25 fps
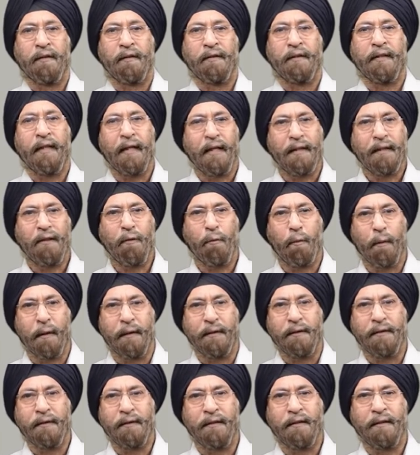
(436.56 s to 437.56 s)
they are the
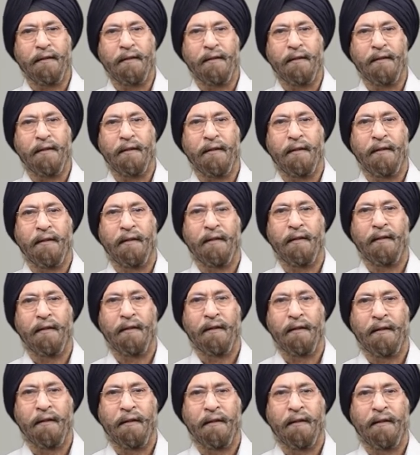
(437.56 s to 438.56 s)
ones
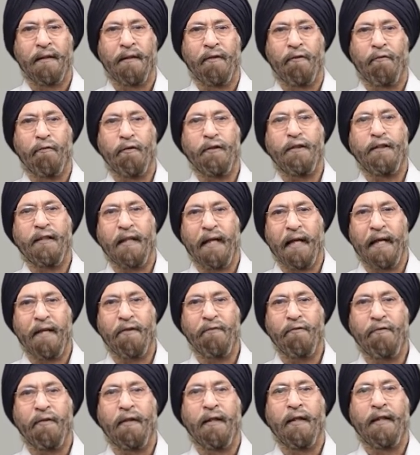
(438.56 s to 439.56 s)
which
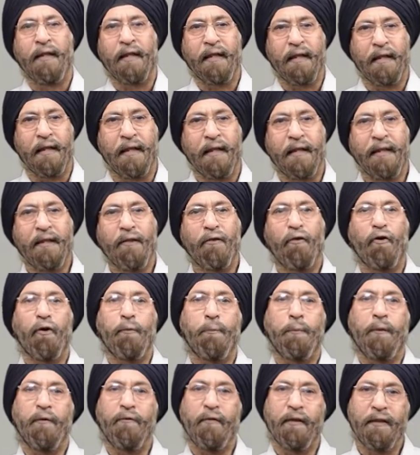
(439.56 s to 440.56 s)
have healing
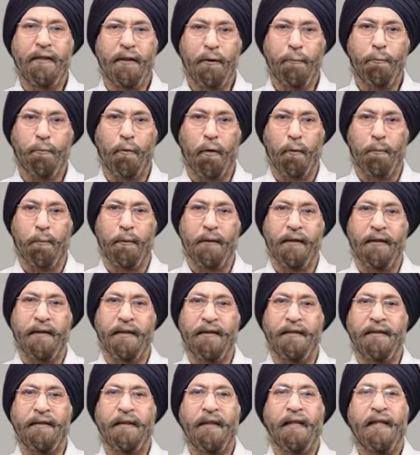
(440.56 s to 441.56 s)
or preventive
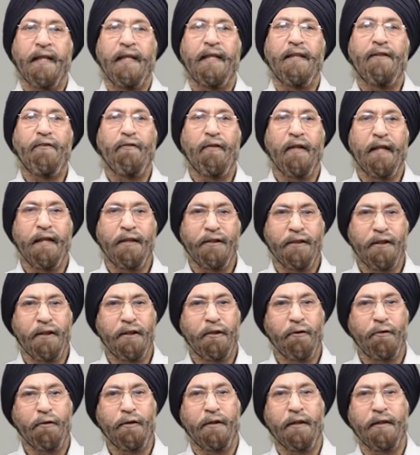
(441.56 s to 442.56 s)
properties in
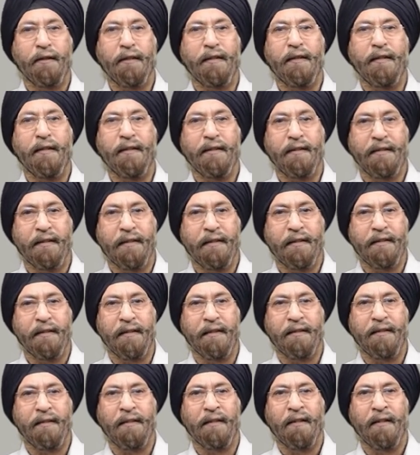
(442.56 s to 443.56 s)
relation to certain
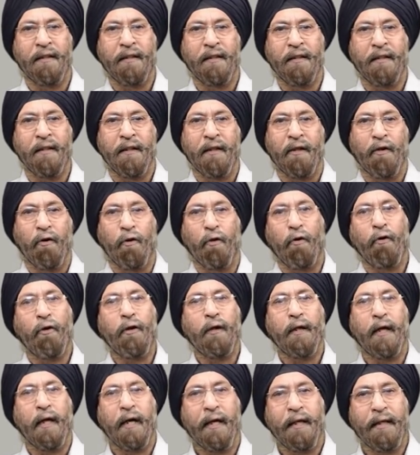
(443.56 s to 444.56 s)
diseases or
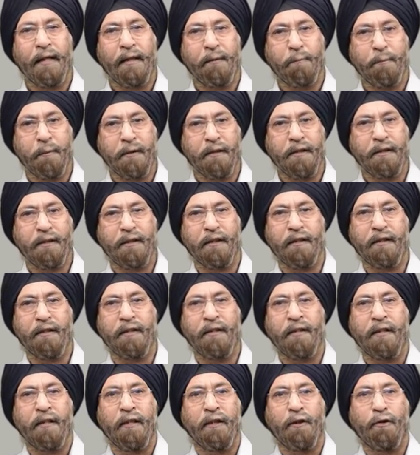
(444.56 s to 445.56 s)
are
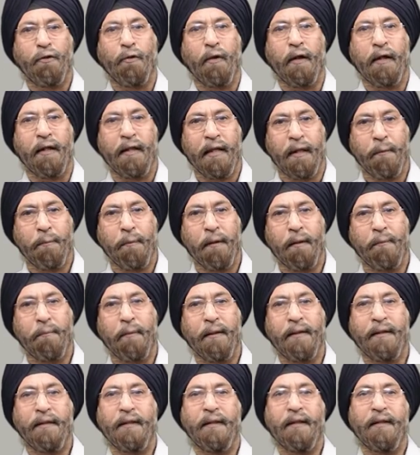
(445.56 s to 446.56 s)
administered to enable
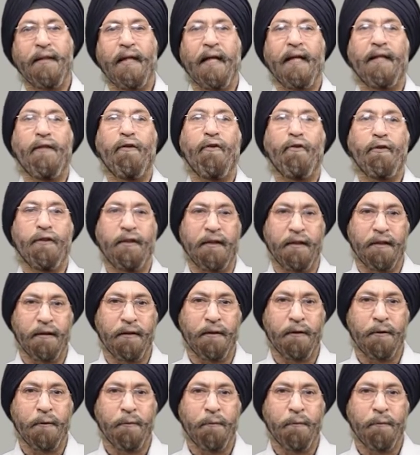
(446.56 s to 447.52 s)
medical diagnosis.